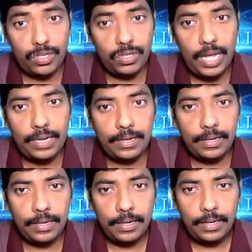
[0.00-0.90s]
do that?
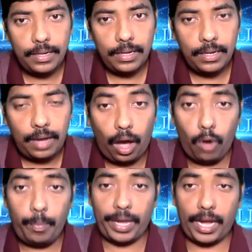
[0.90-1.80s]

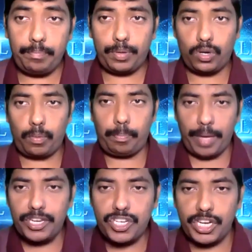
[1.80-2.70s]
How my computer
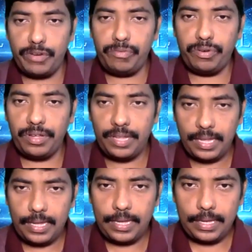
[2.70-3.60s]
perceive?
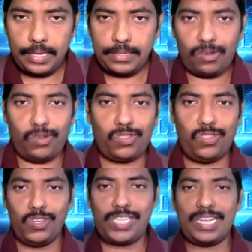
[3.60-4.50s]
So
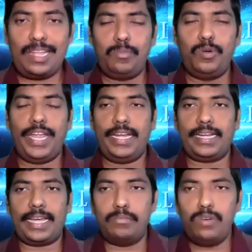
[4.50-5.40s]
those are the mundane
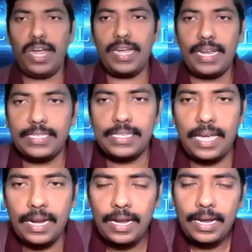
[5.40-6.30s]
tasks. Mundane tasks
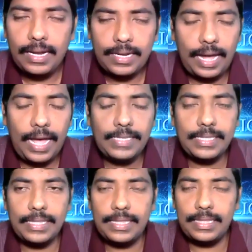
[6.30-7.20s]
are
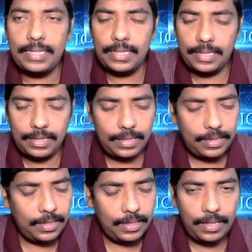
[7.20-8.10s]
tasks
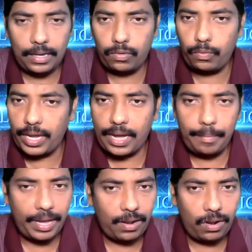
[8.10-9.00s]
that we
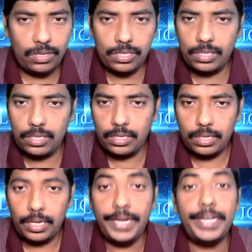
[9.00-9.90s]
come across
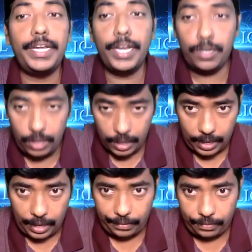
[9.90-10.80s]
in day-to-day
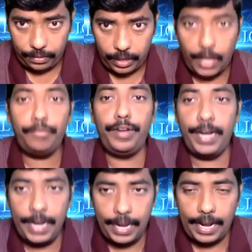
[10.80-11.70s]
life,
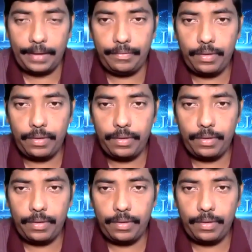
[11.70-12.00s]
everyday life.